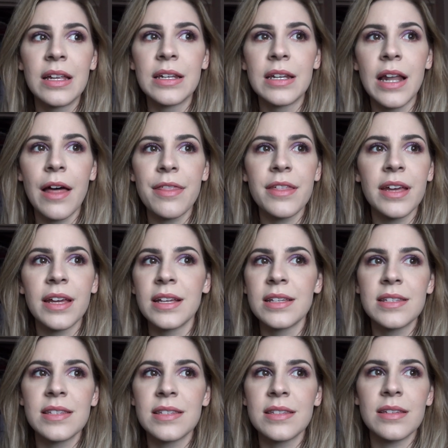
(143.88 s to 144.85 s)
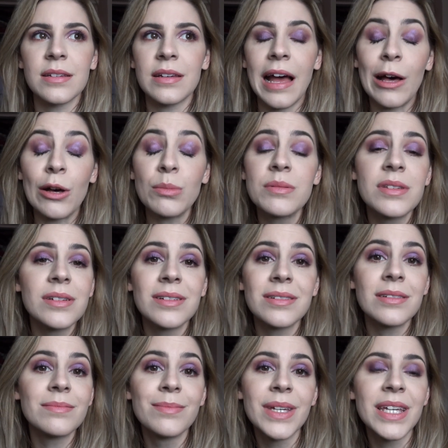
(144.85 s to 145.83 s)
Nothing's helped
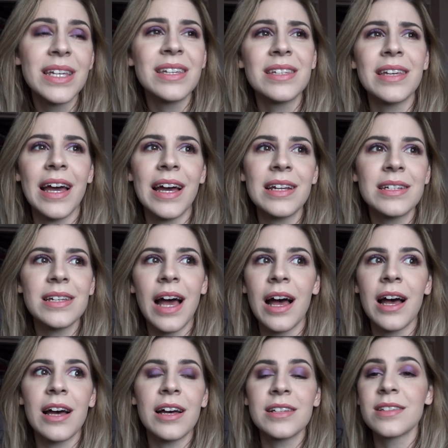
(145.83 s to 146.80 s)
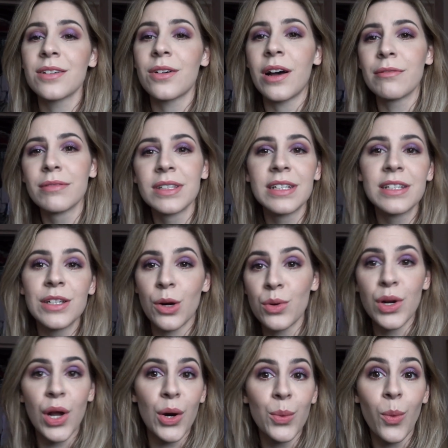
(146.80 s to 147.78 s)
me yet, uh, so I really
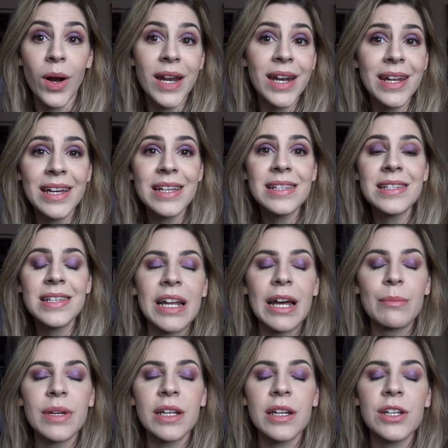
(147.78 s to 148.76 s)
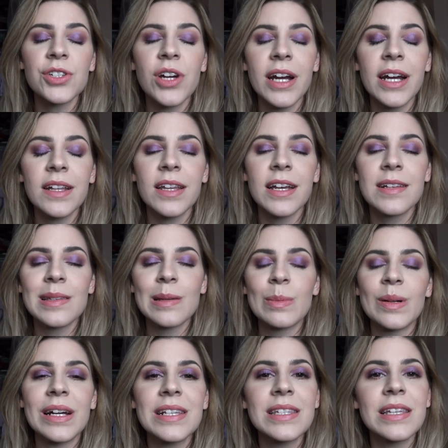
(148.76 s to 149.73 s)
don't know what it is. But I'm gonna try and like
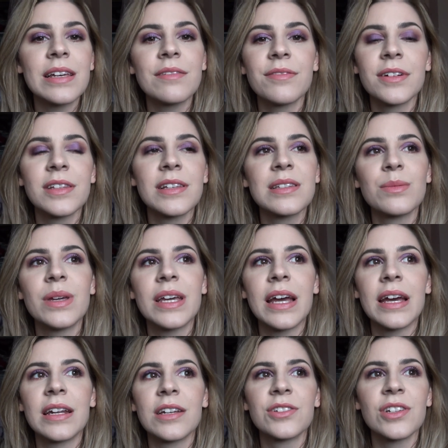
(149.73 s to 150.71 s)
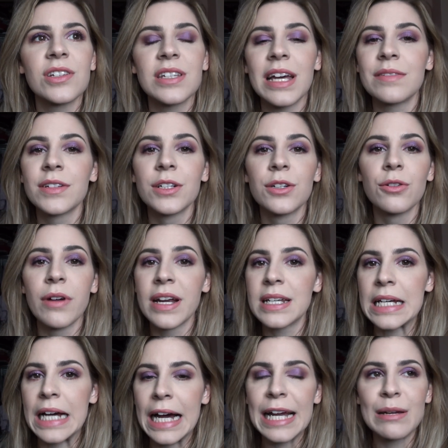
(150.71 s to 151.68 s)
suppress it for this weekend and just have a
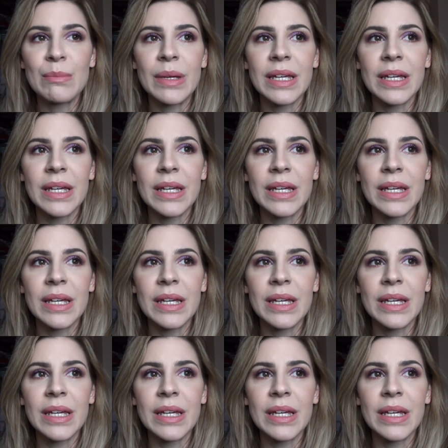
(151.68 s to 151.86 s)
great time